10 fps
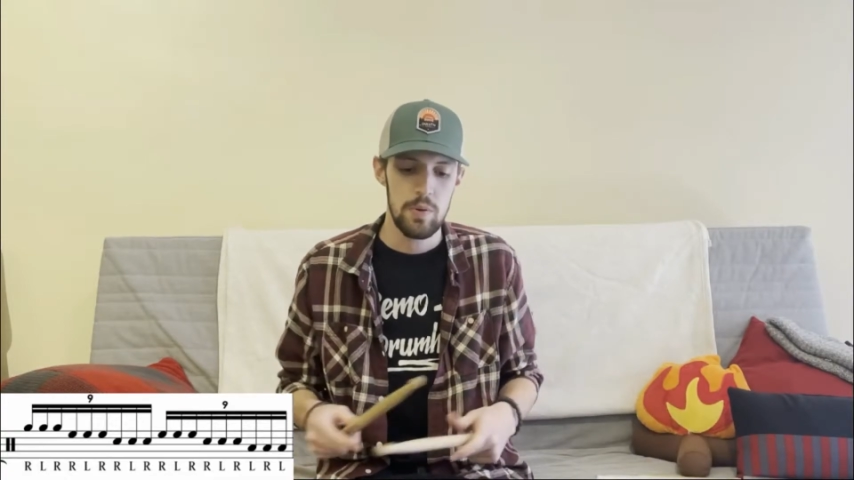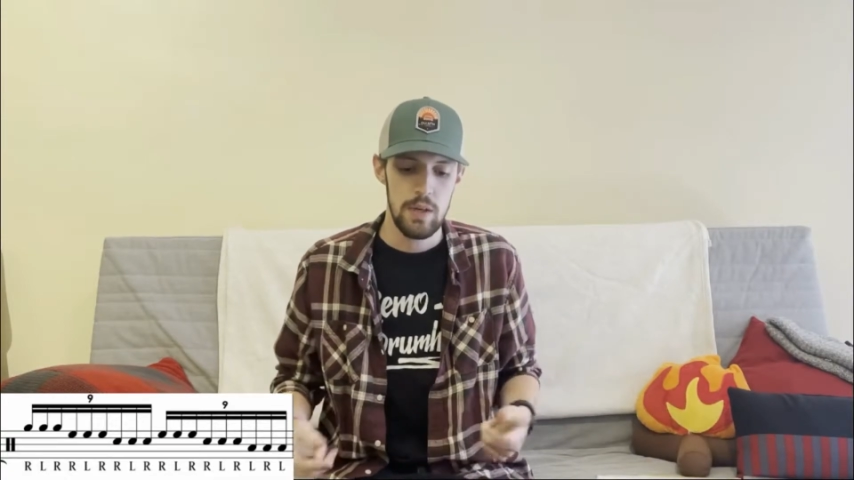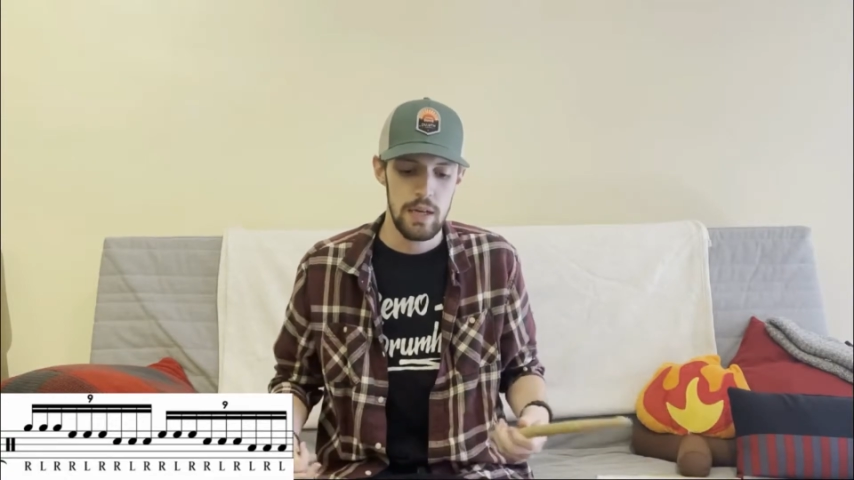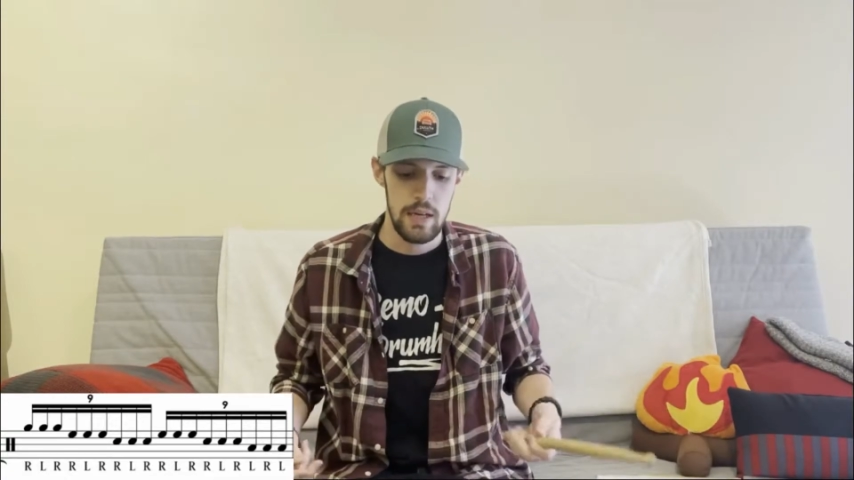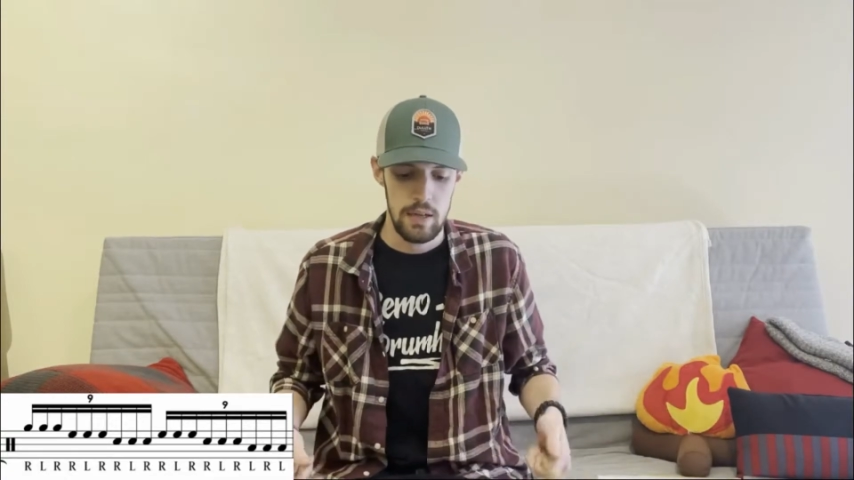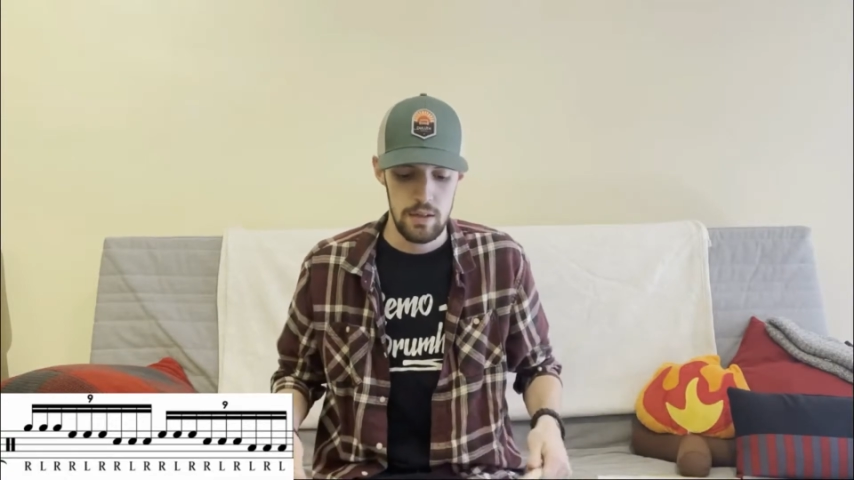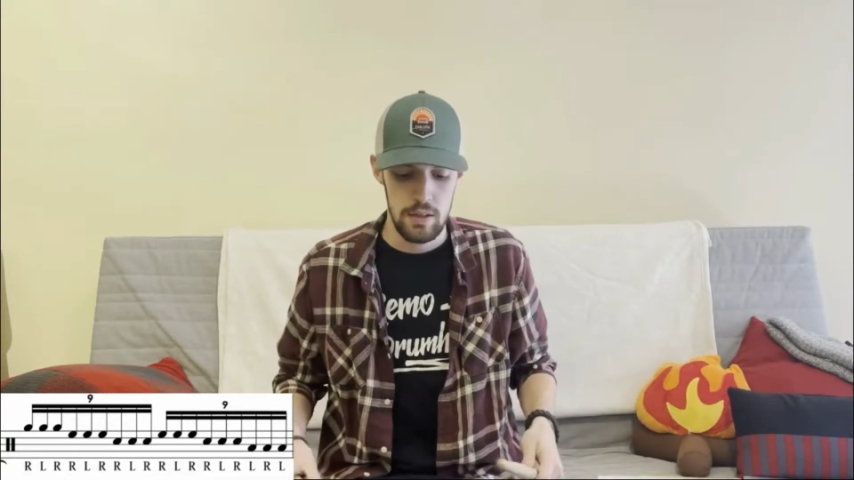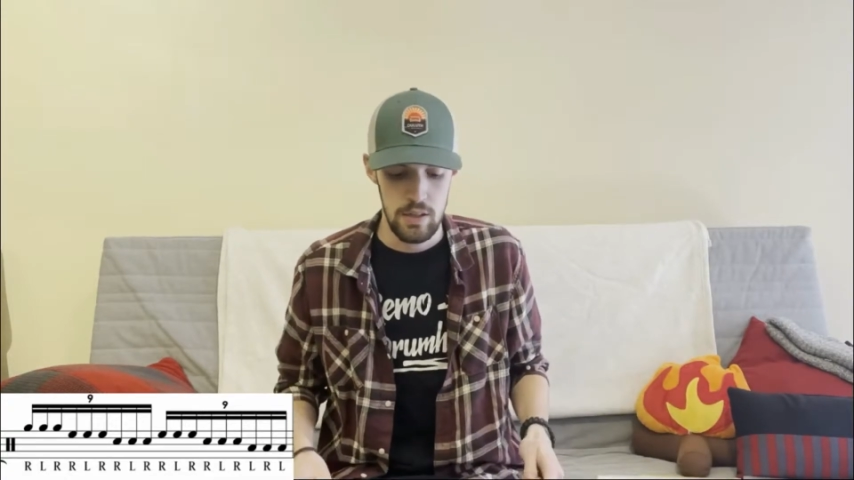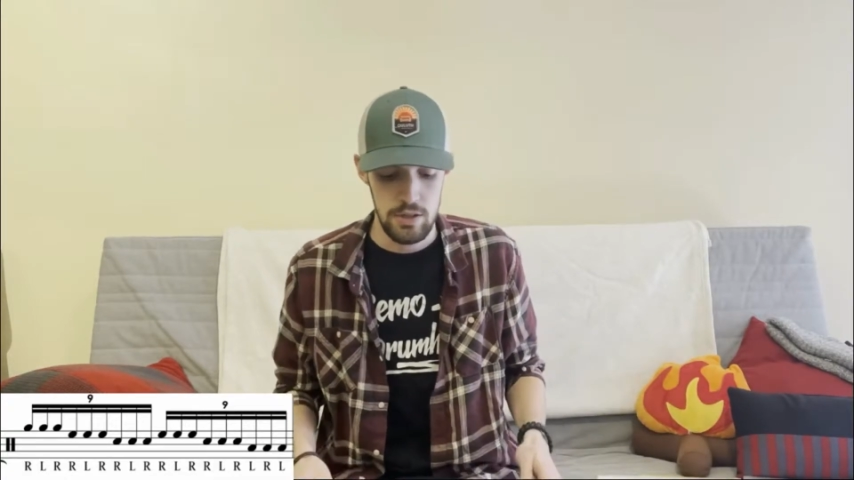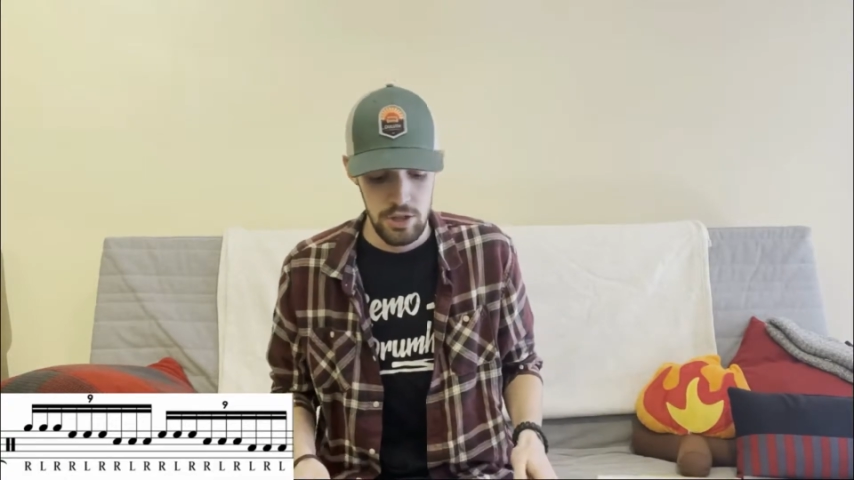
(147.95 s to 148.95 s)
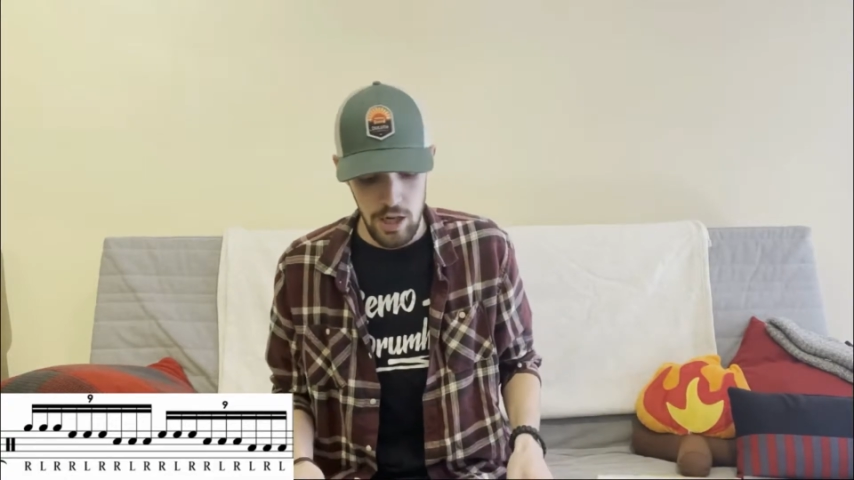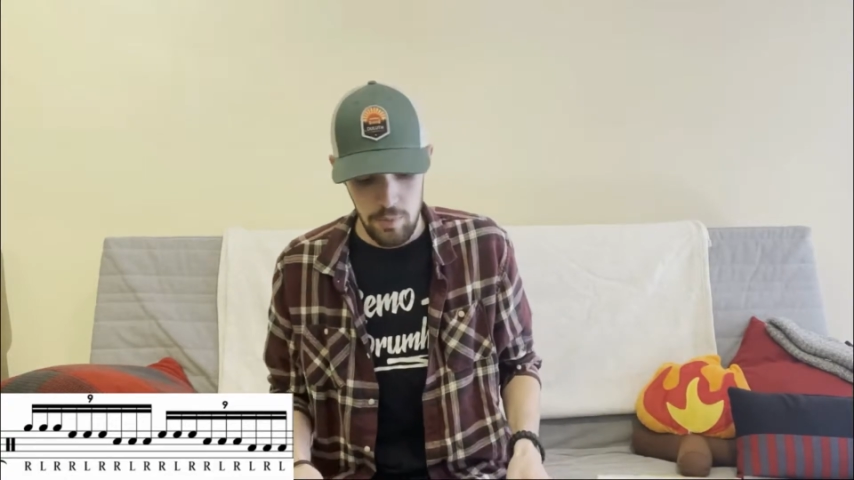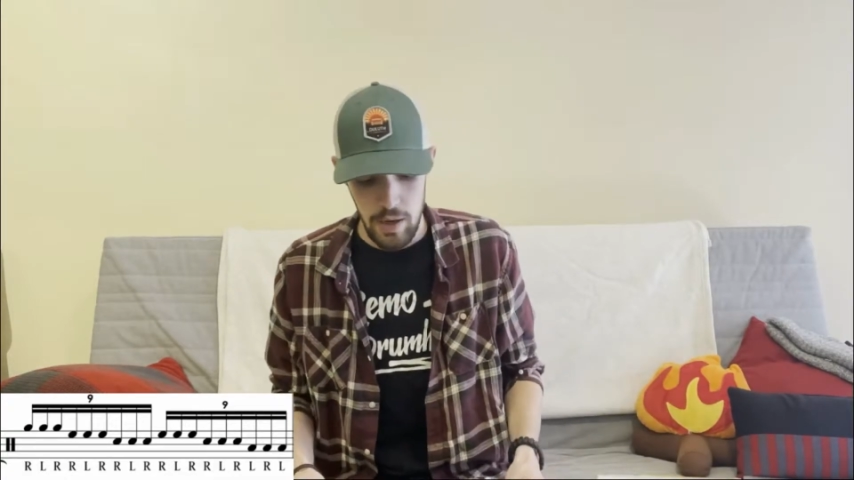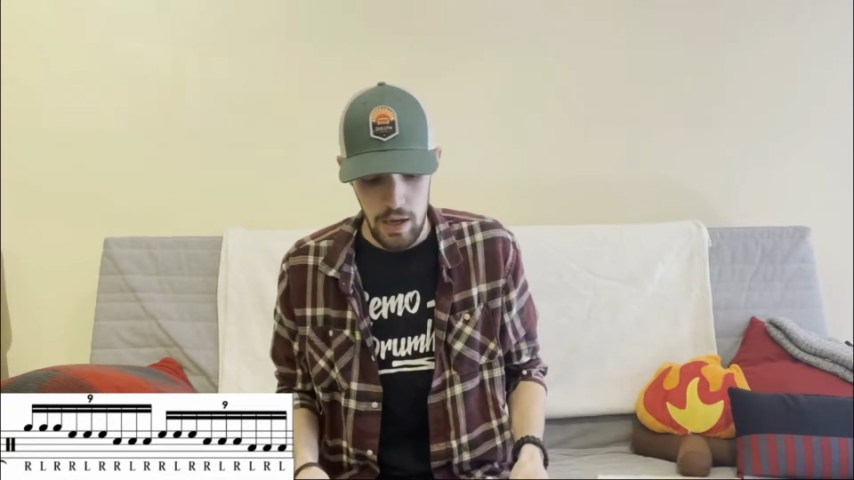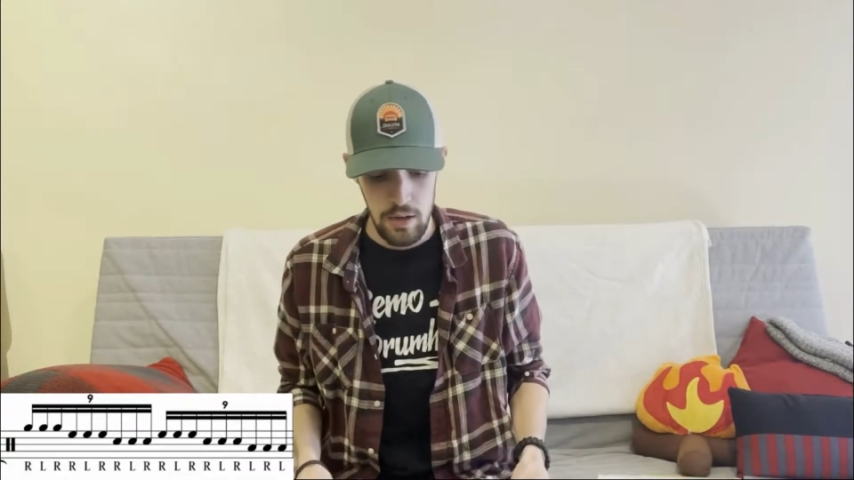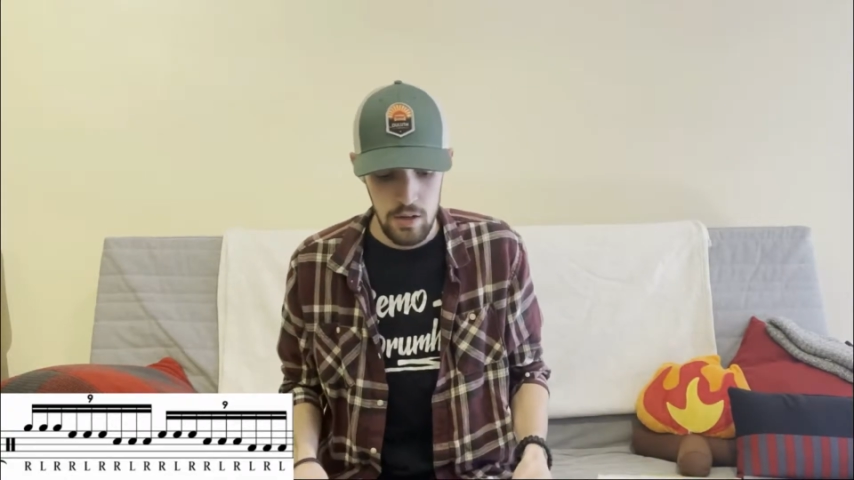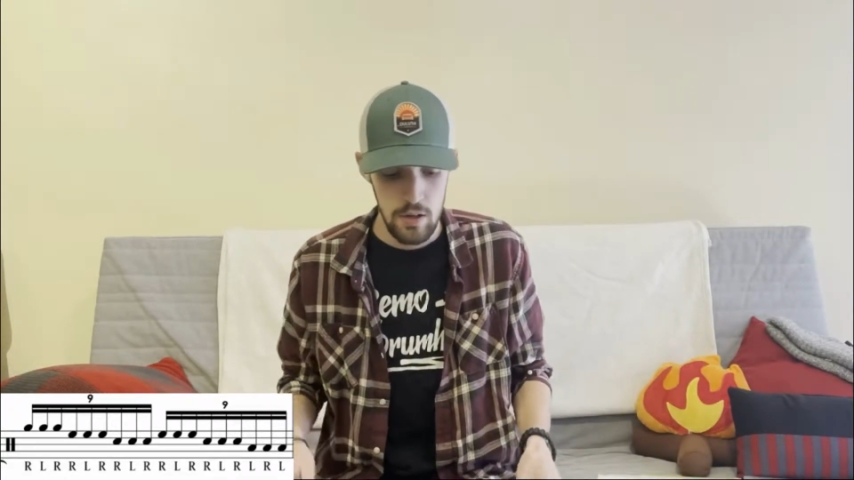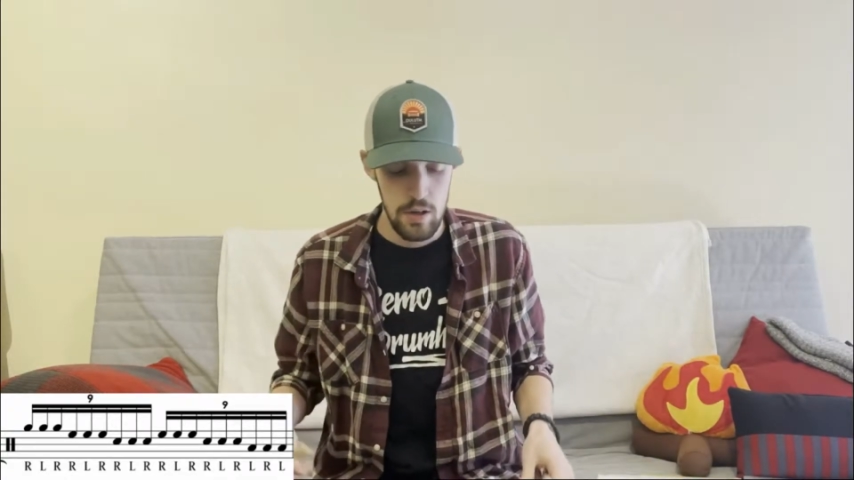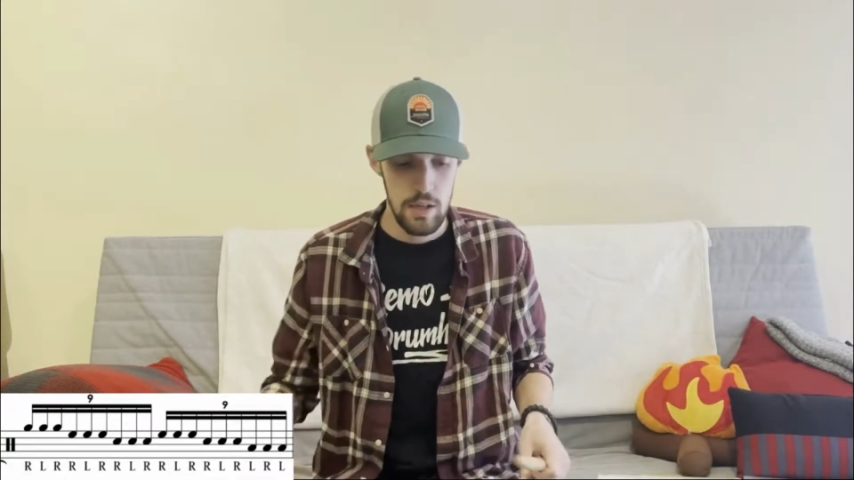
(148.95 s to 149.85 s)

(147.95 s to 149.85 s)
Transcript: play a check pattern